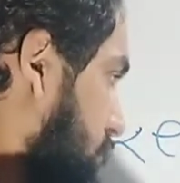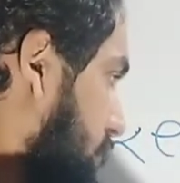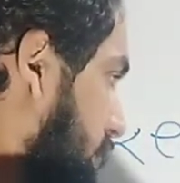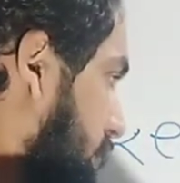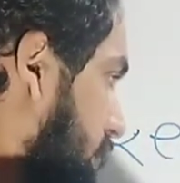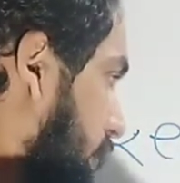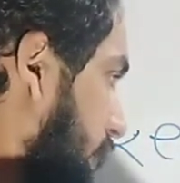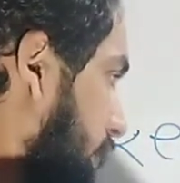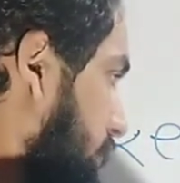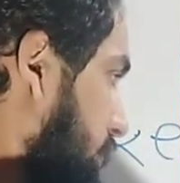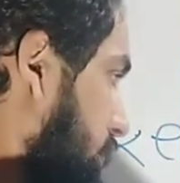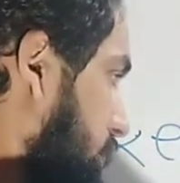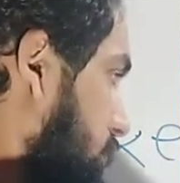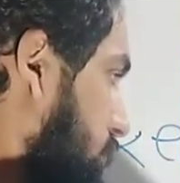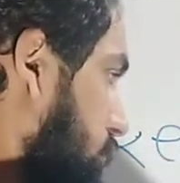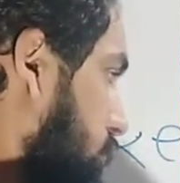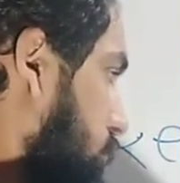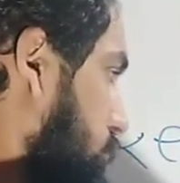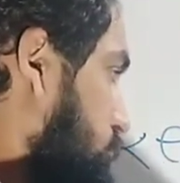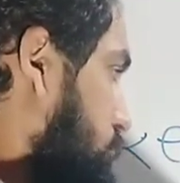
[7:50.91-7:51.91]
ei
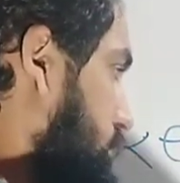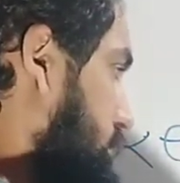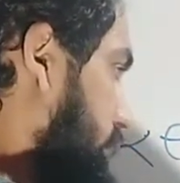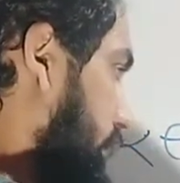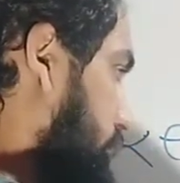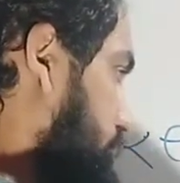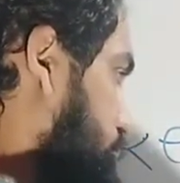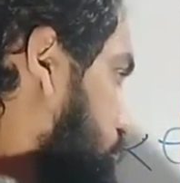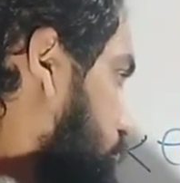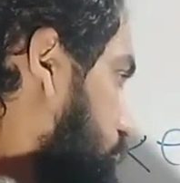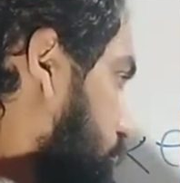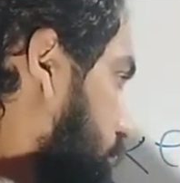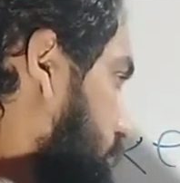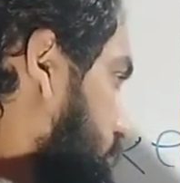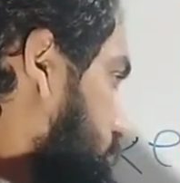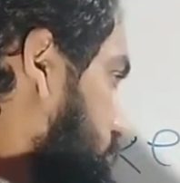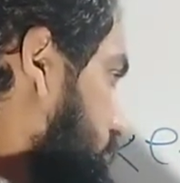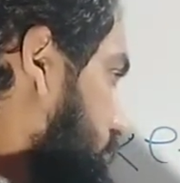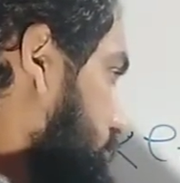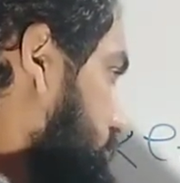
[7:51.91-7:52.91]
with f of
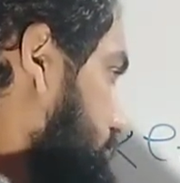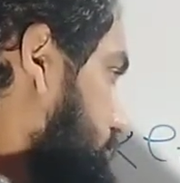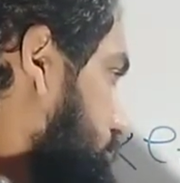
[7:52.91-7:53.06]
ej,